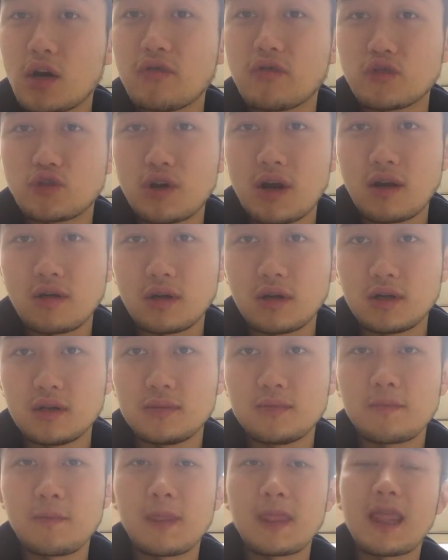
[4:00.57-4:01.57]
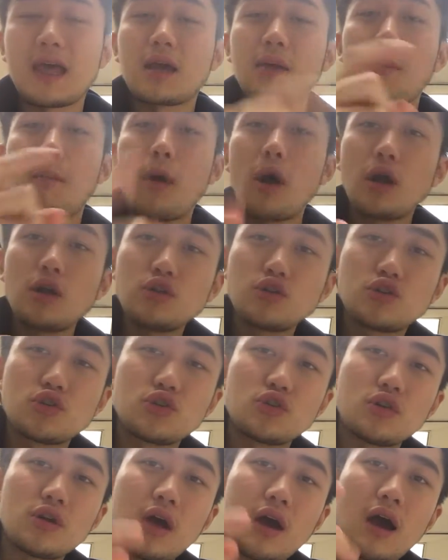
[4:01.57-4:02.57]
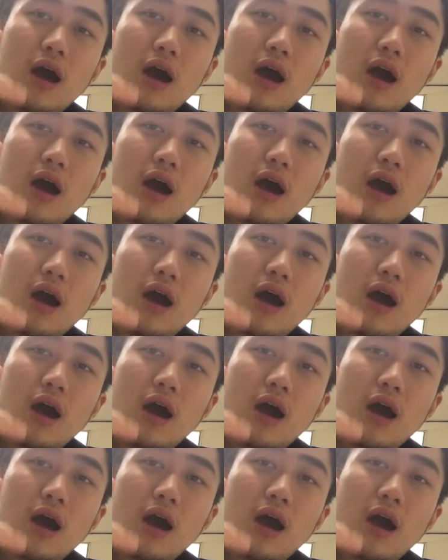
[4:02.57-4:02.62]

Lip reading: of genre like march,